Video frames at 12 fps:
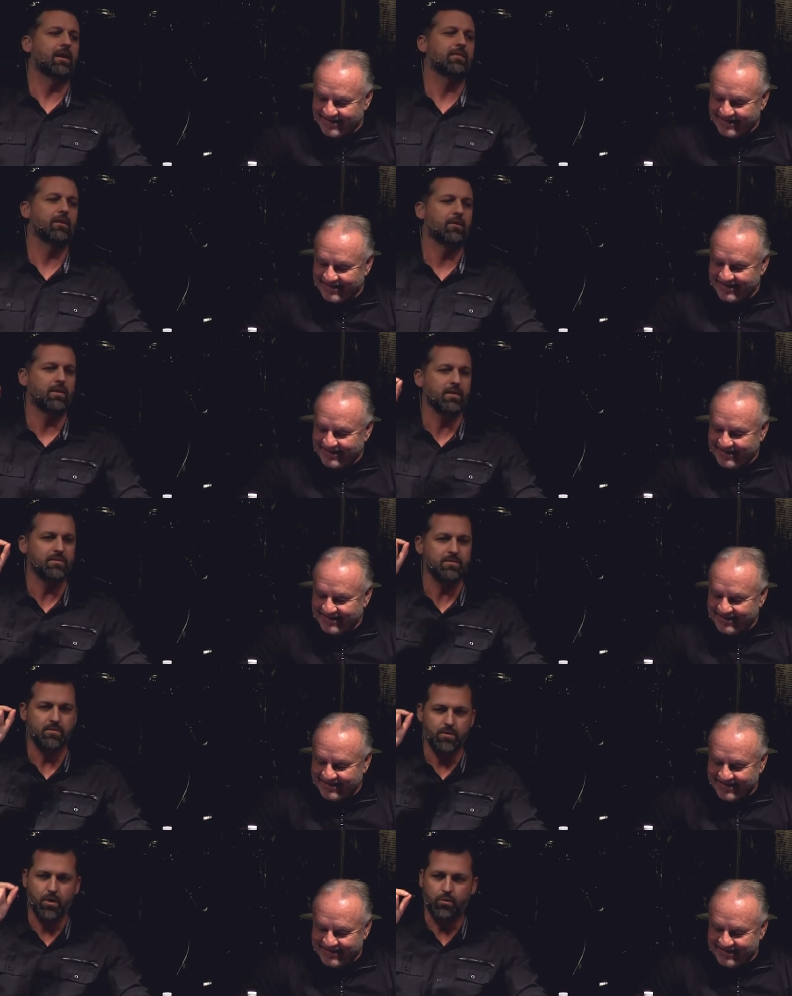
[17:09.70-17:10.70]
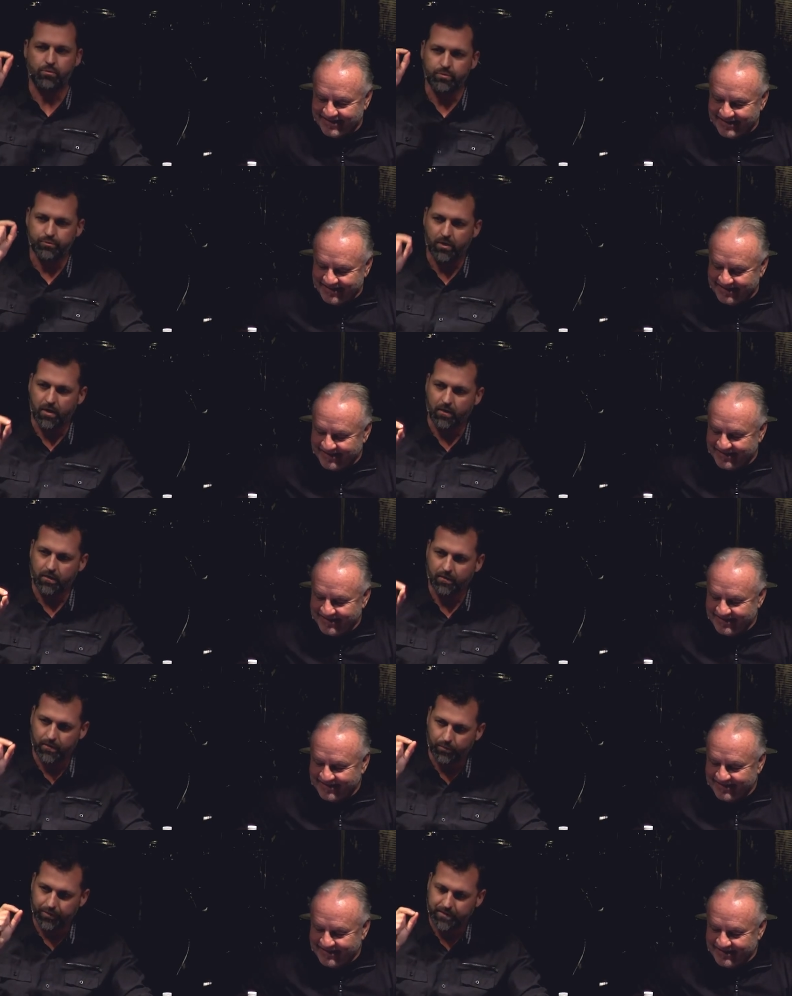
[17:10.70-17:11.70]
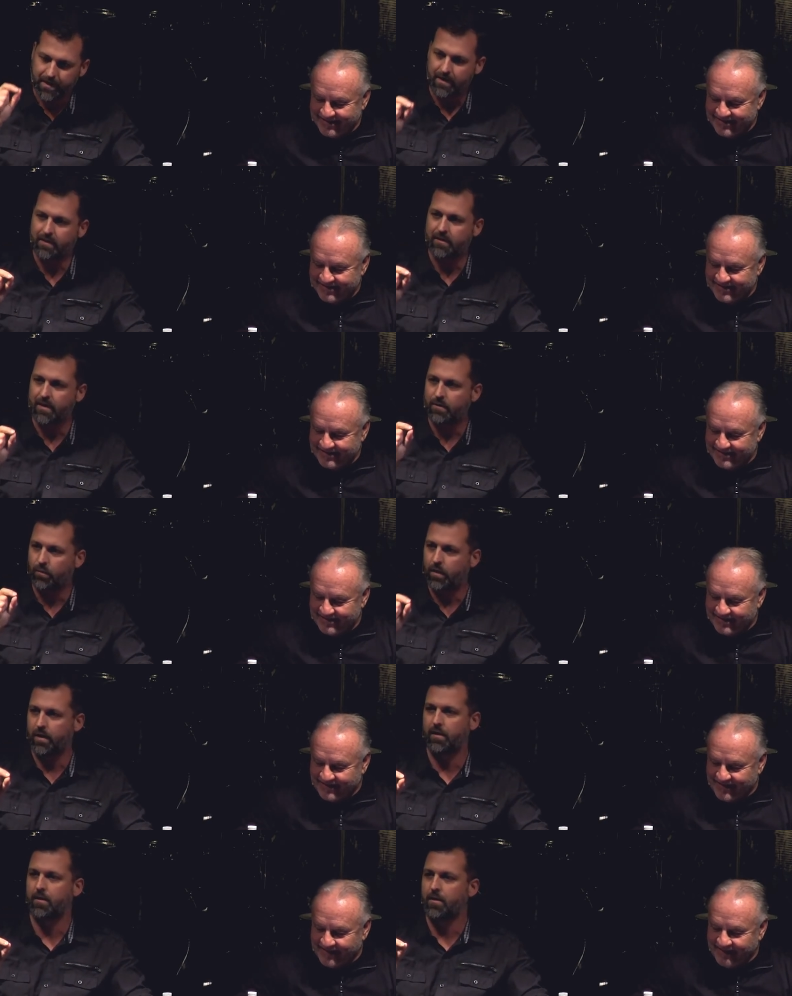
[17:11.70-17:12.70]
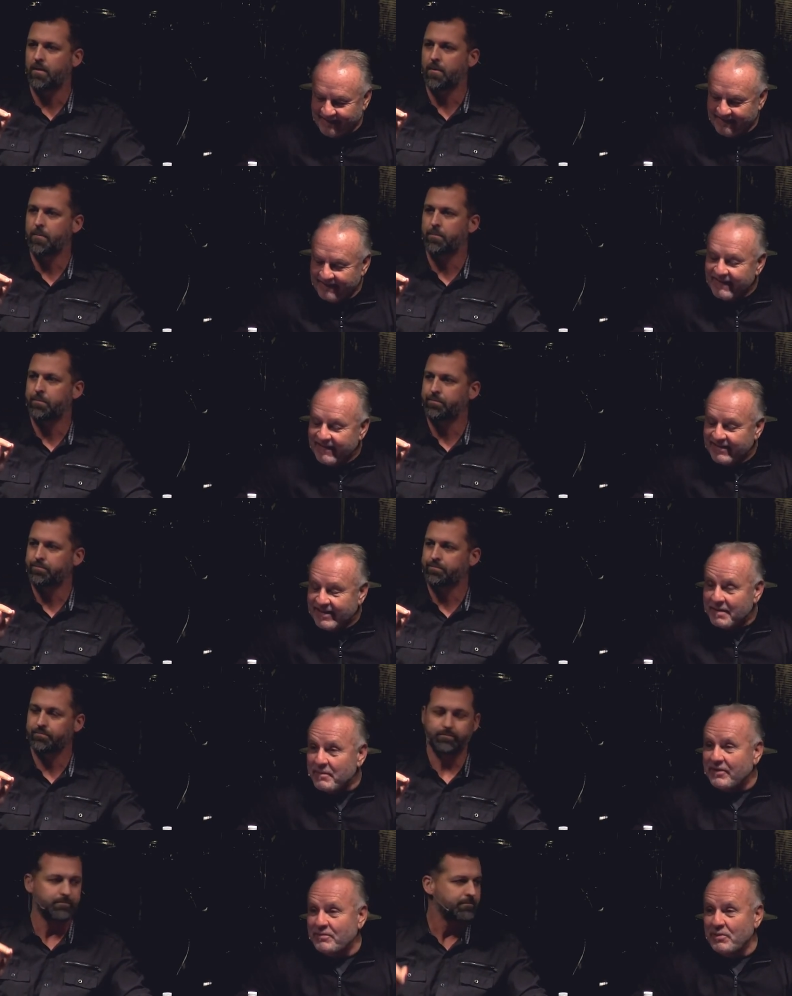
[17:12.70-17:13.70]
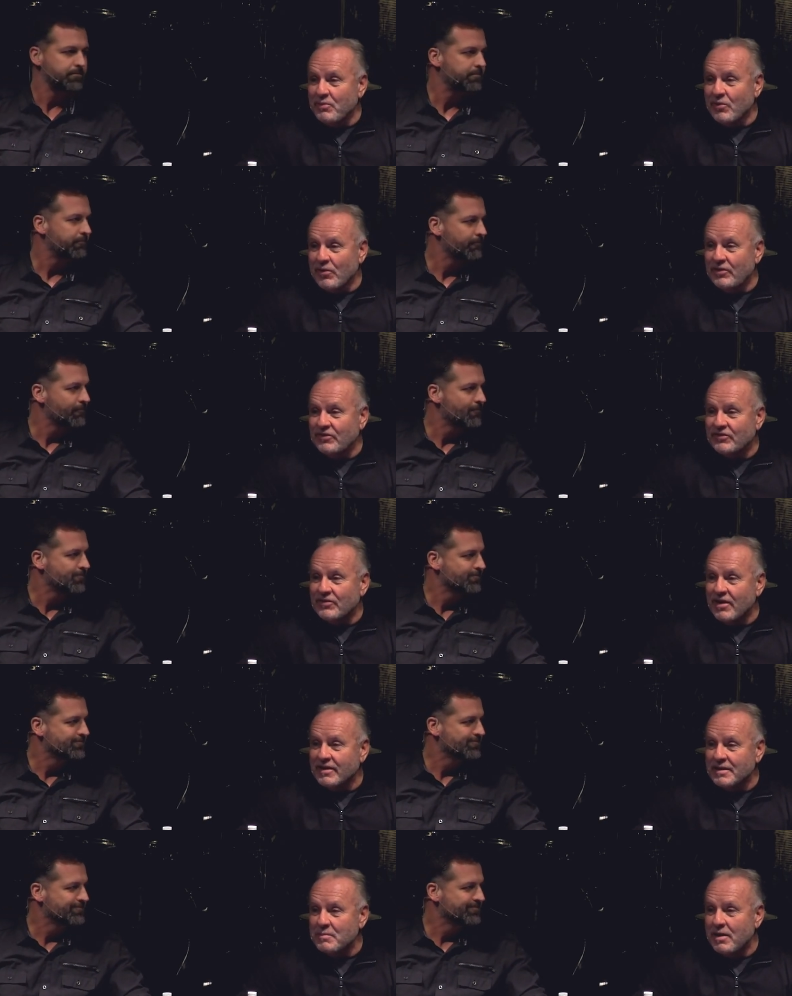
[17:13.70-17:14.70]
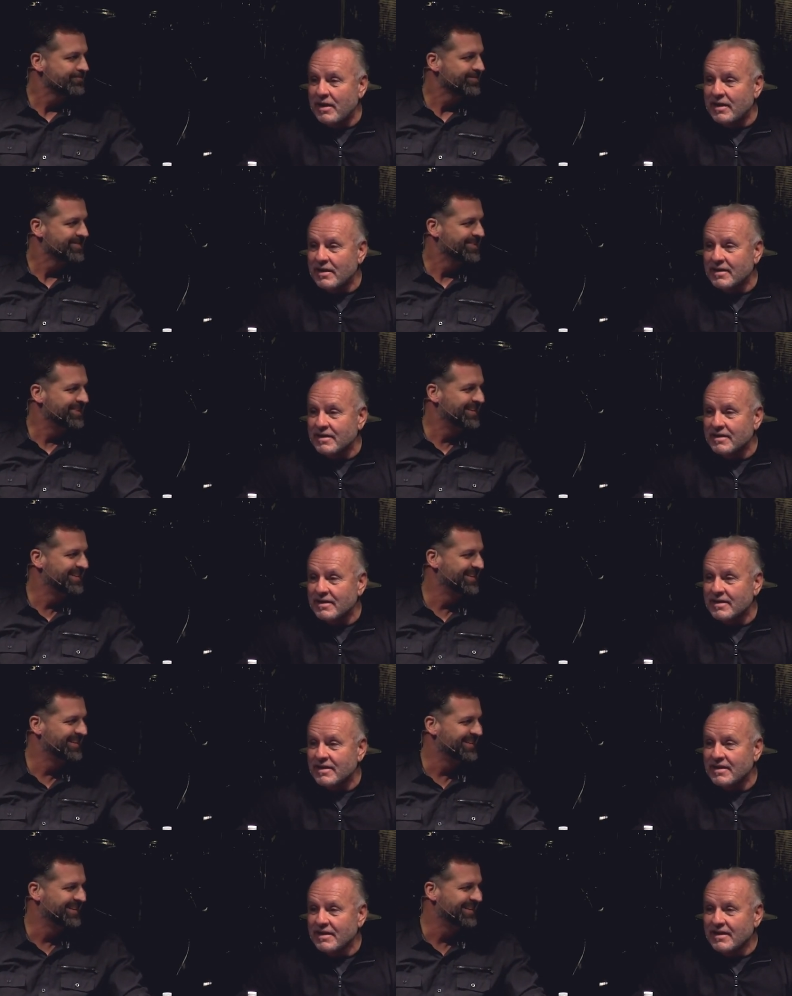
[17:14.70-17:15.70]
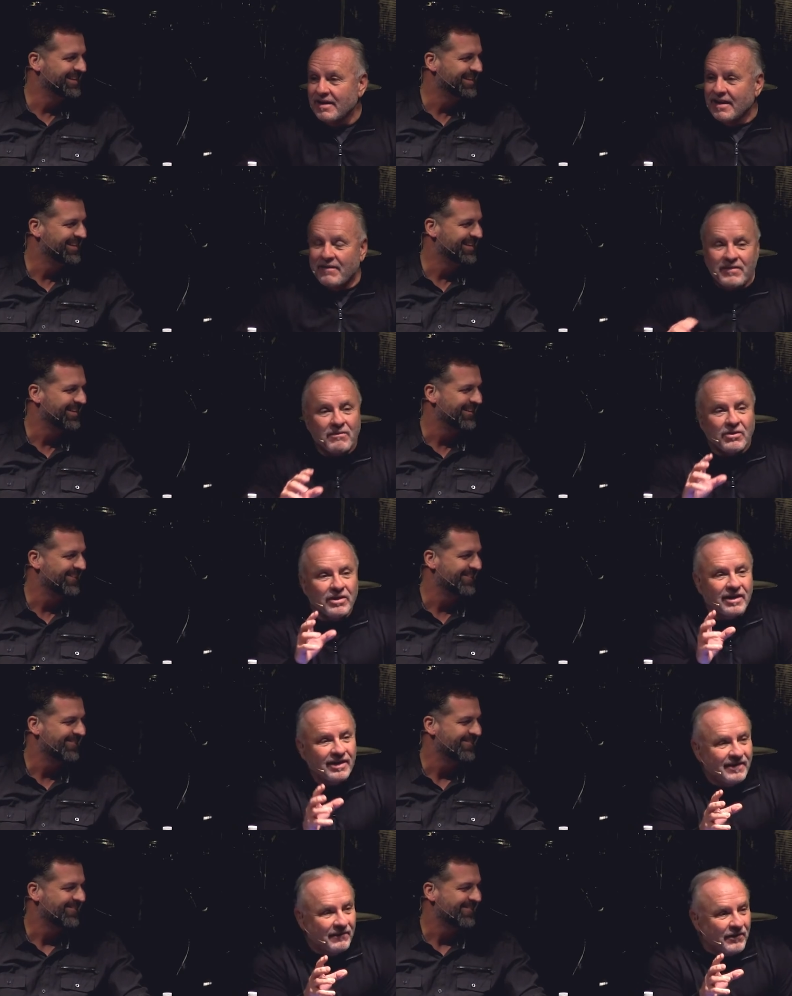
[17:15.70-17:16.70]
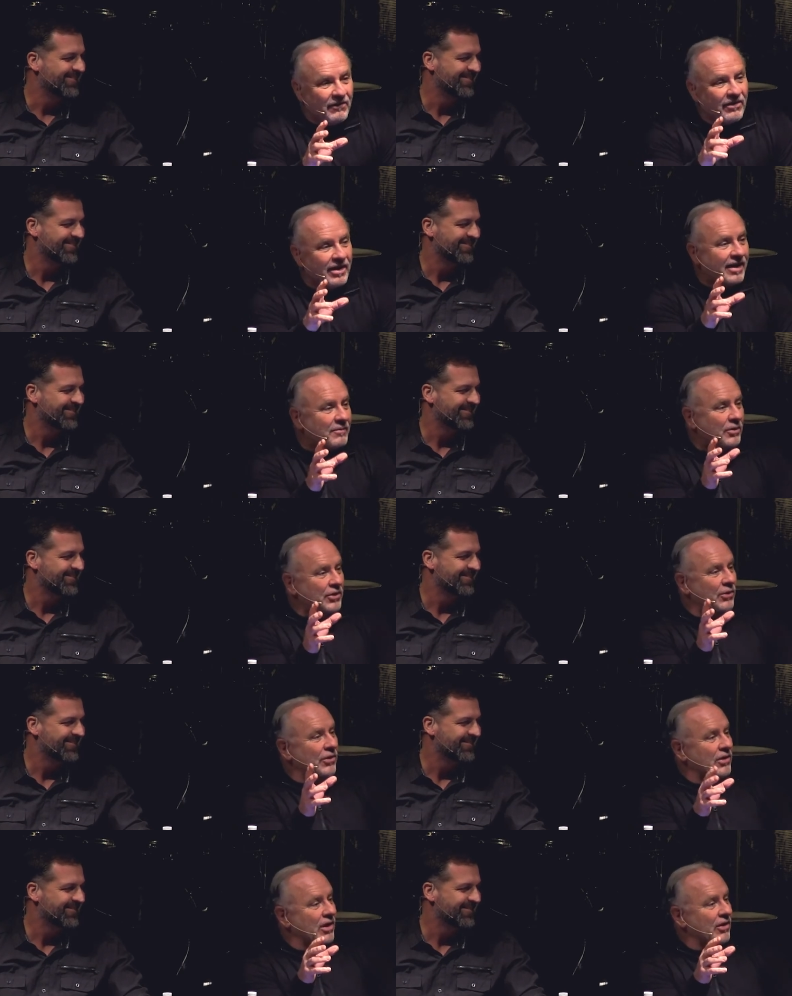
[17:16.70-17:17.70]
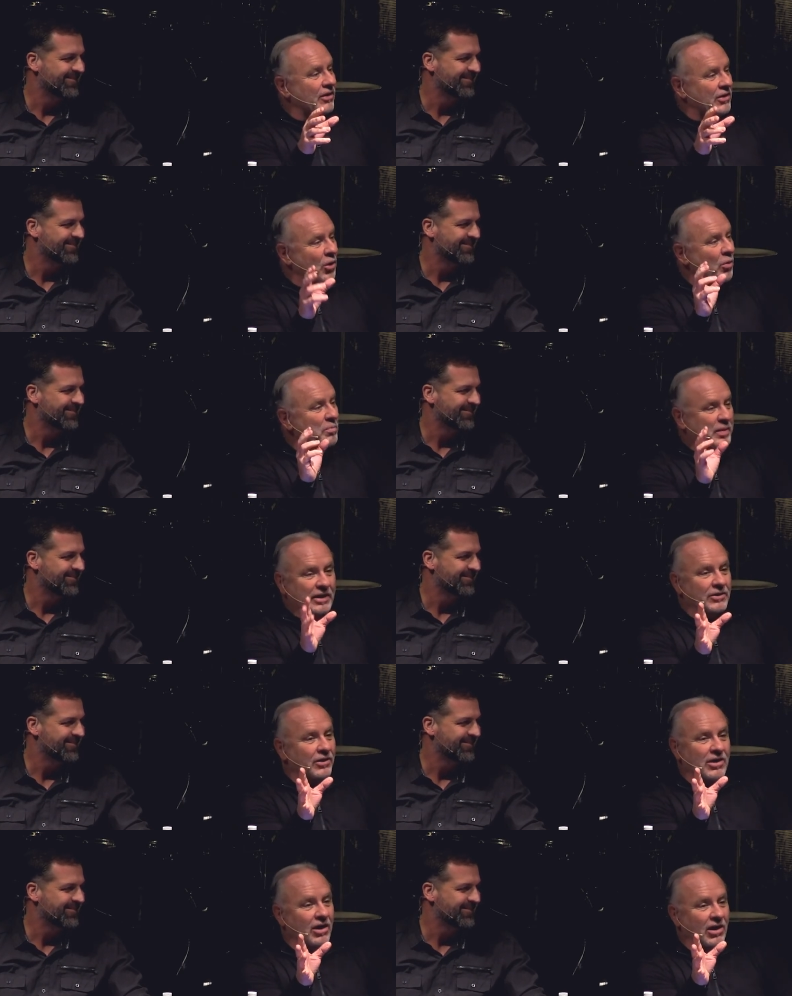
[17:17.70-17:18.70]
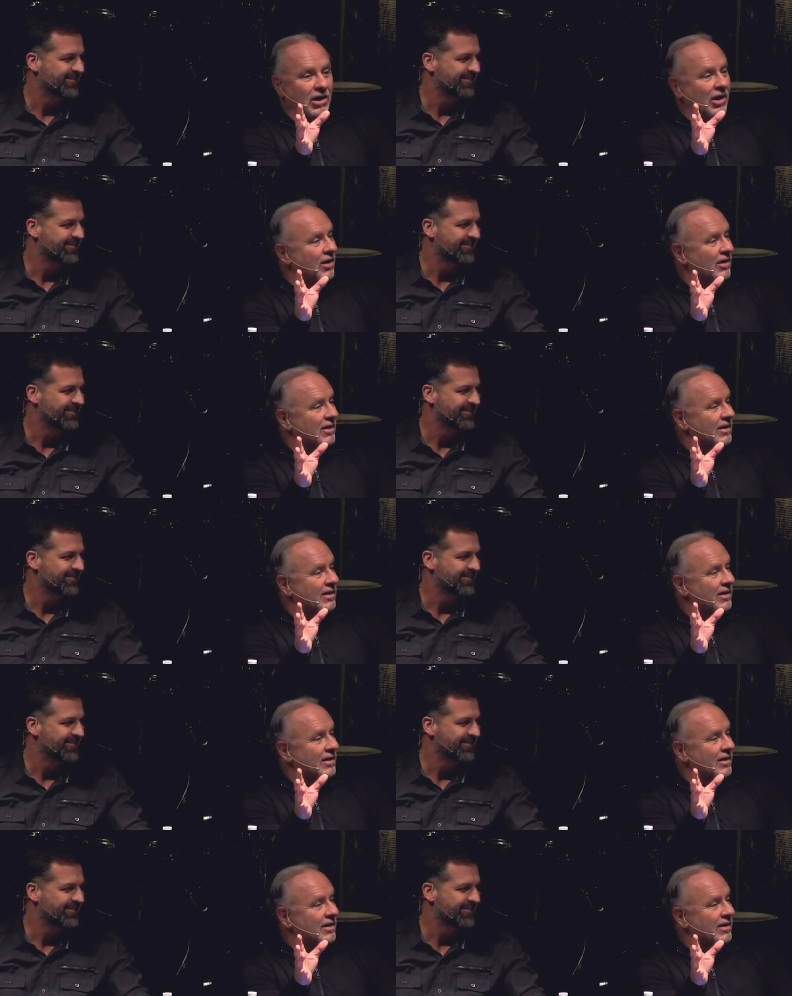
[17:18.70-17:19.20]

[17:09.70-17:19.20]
Speaker 1: and there is no drug that will take that away.
Speaker 2: That makes me worry just talking about it. Have you ever had, when you were younger, an old beater car?